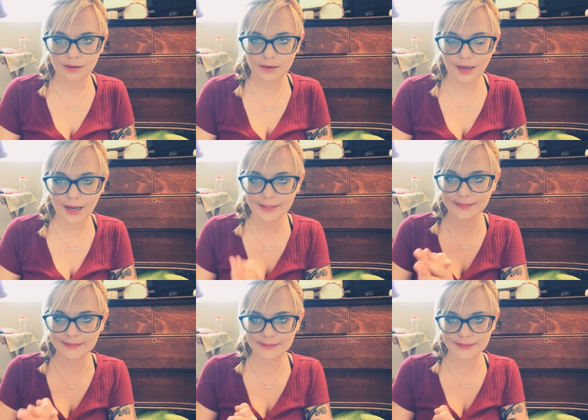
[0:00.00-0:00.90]
I can
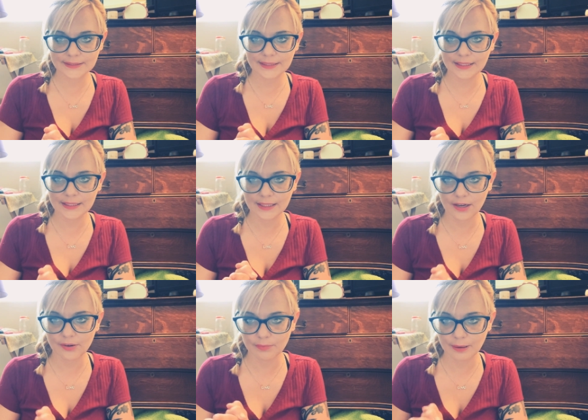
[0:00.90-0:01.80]
see
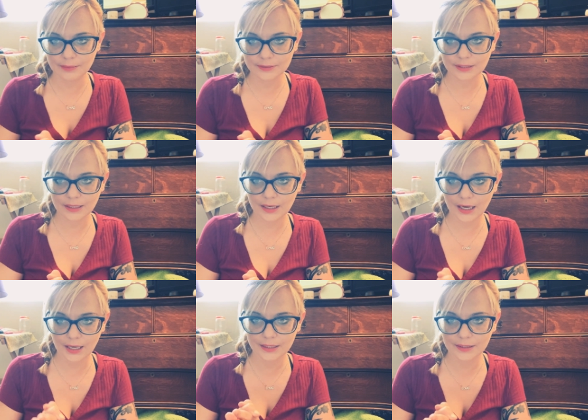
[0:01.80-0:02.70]
other realms.
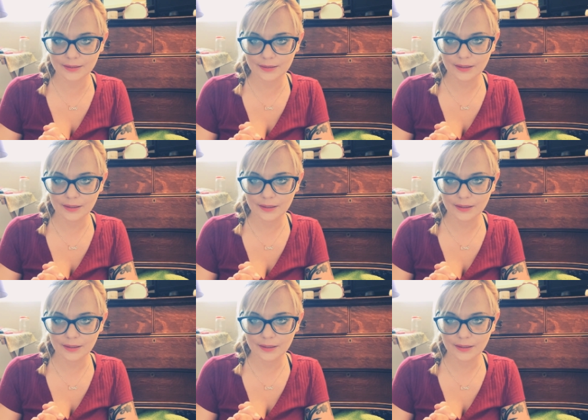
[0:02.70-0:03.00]
I can,